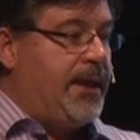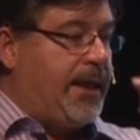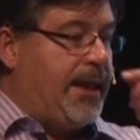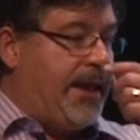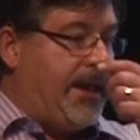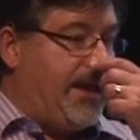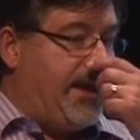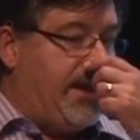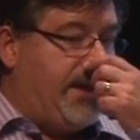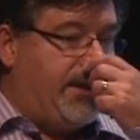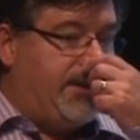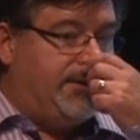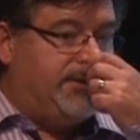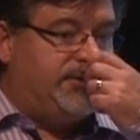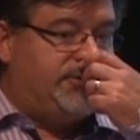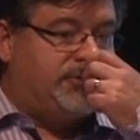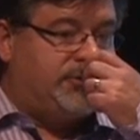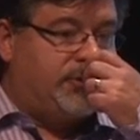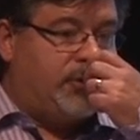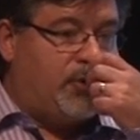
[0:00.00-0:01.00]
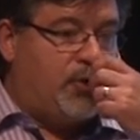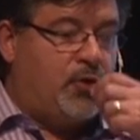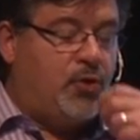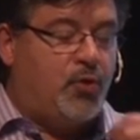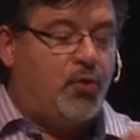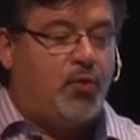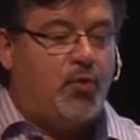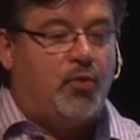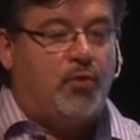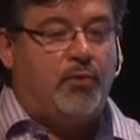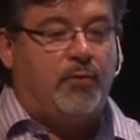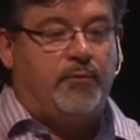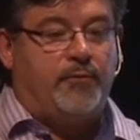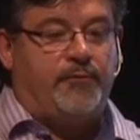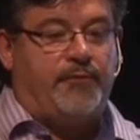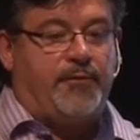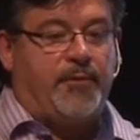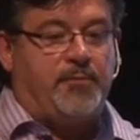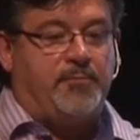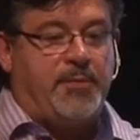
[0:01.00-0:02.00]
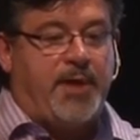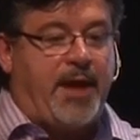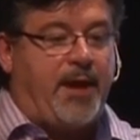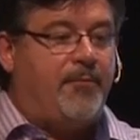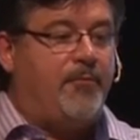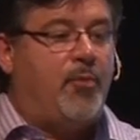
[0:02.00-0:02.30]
And so from that